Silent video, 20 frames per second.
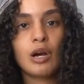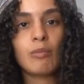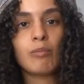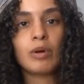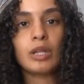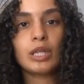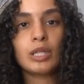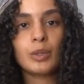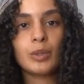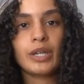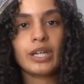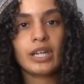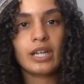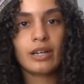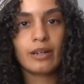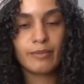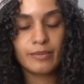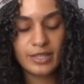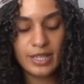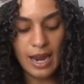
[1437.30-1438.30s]
balloony
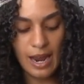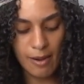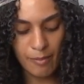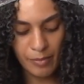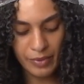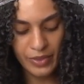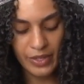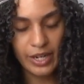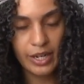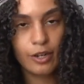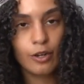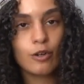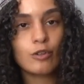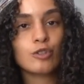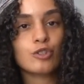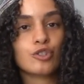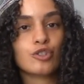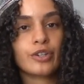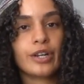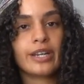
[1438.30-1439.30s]
up top, but then it
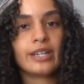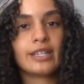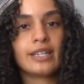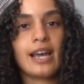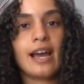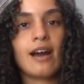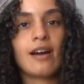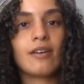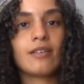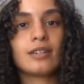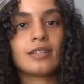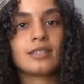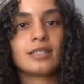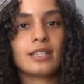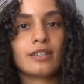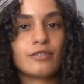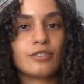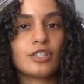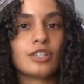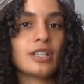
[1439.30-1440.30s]
goes straight down
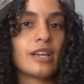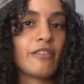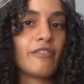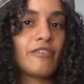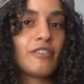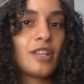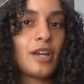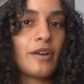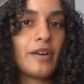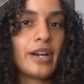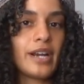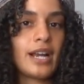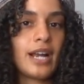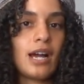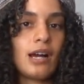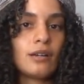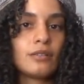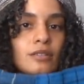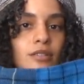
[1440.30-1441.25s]
instead of just like flaring out.